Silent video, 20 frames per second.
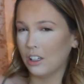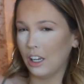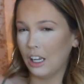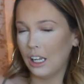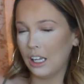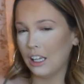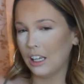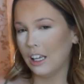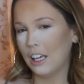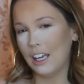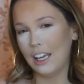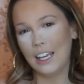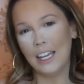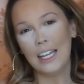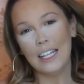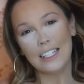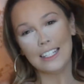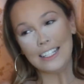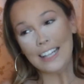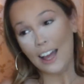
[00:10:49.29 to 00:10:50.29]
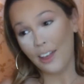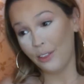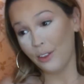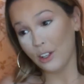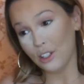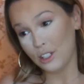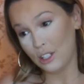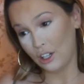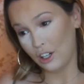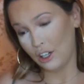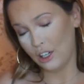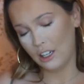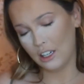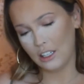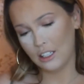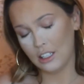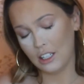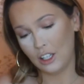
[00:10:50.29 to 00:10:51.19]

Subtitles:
Like, it's not that serious.